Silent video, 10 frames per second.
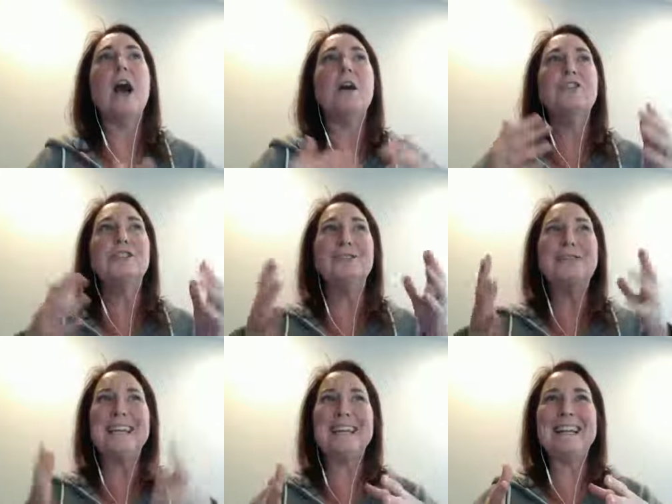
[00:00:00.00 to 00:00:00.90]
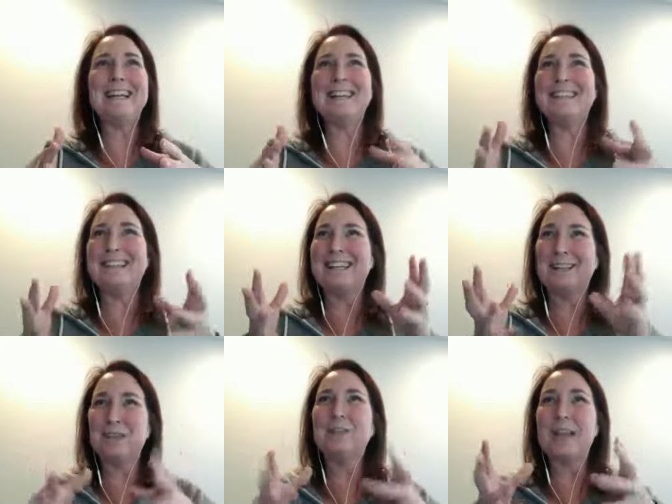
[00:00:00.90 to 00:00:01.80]
Do you need any like
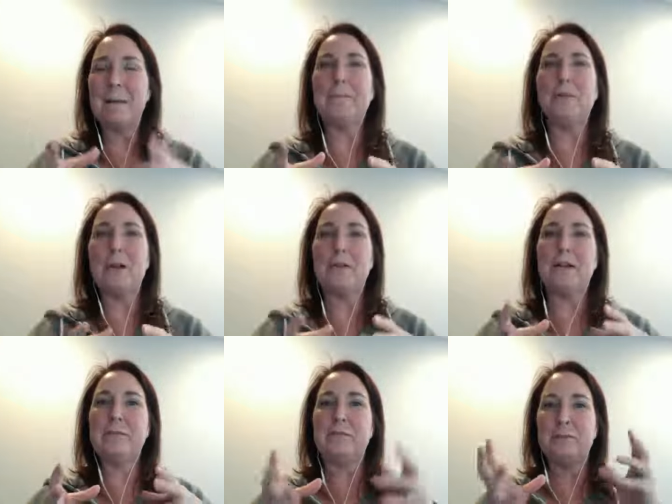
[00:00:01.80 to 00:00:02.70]
little temporary